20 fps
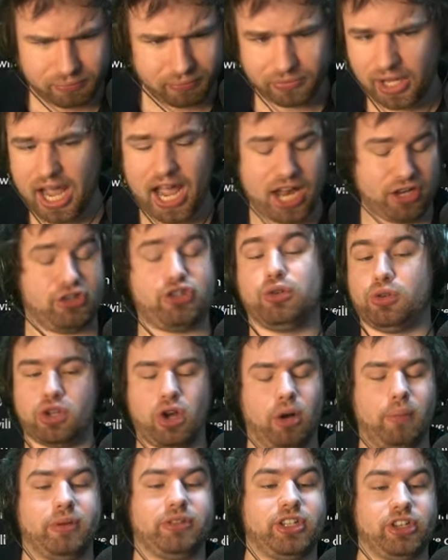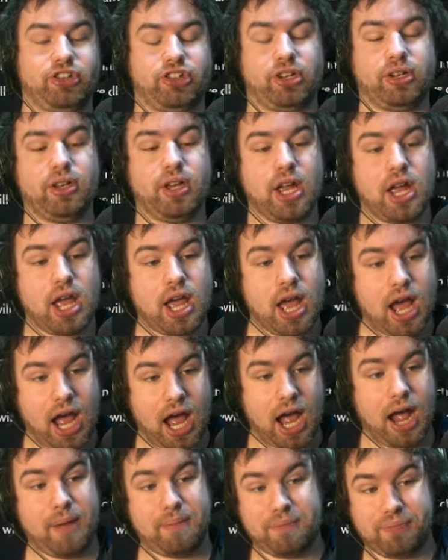actual competition.
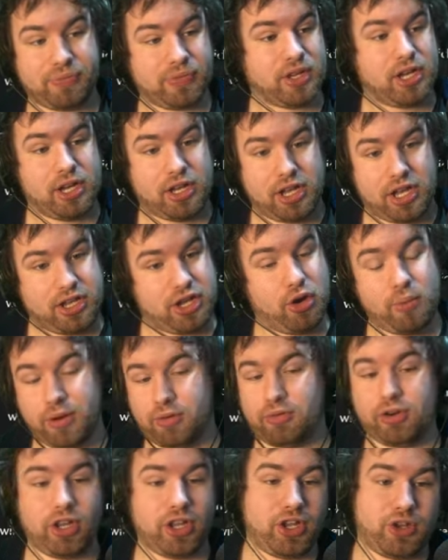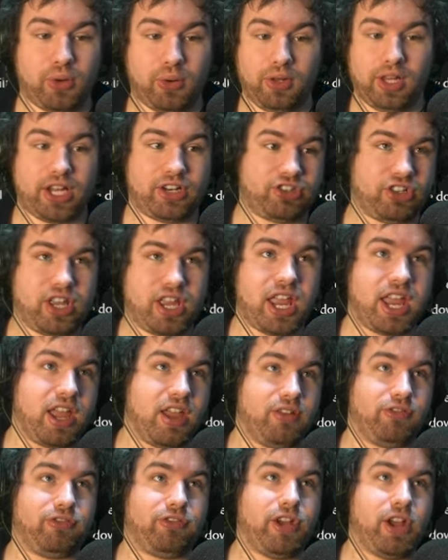Um, it would be really cool actually
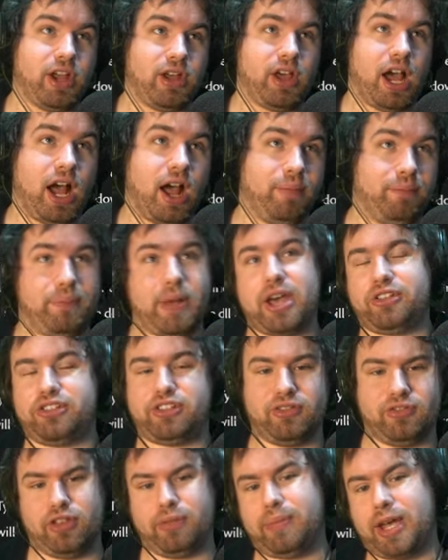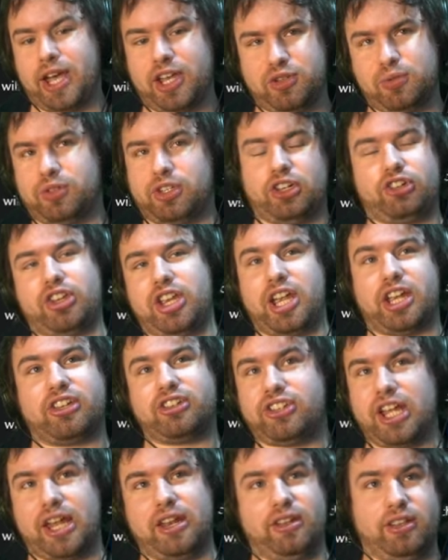if uh, best of the best was actually
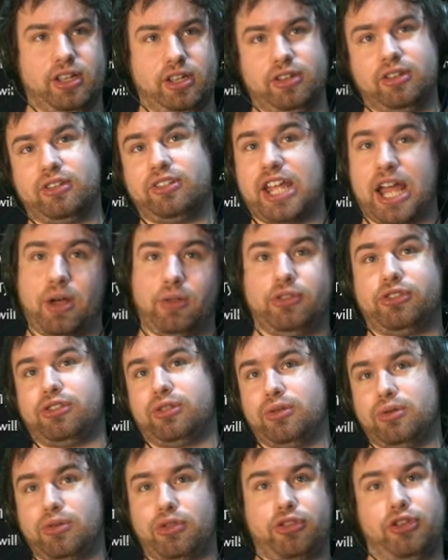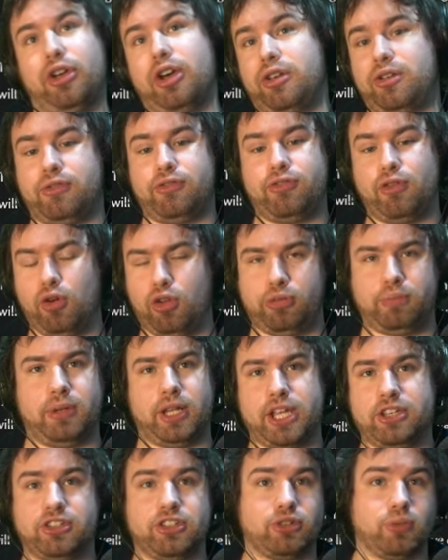extended down to third and fourth
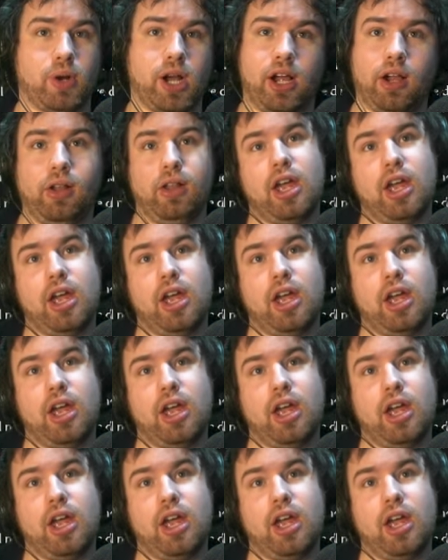place as well.